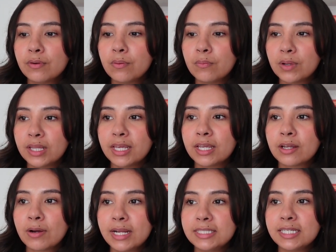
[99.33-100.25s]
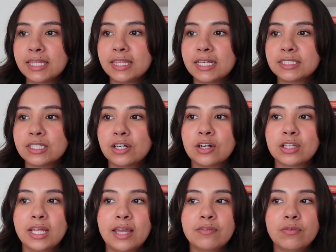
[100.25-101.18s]
really crazy things in her
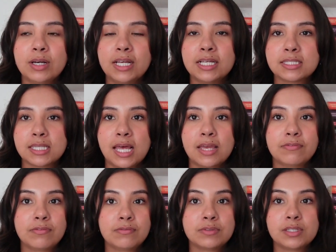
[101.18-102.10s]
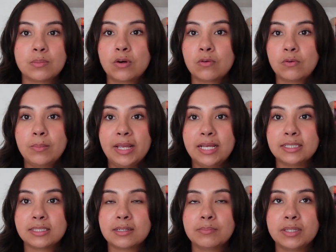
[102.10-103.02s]
life when his life somewhat
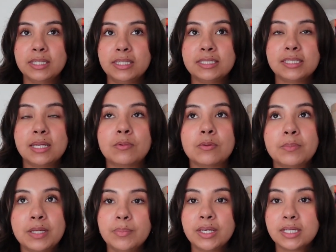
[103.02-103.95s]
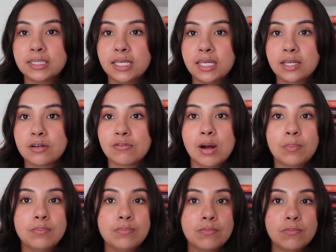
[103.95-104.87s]
remains completely stable because he grew
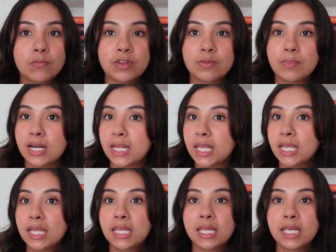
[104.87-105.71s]
up with money,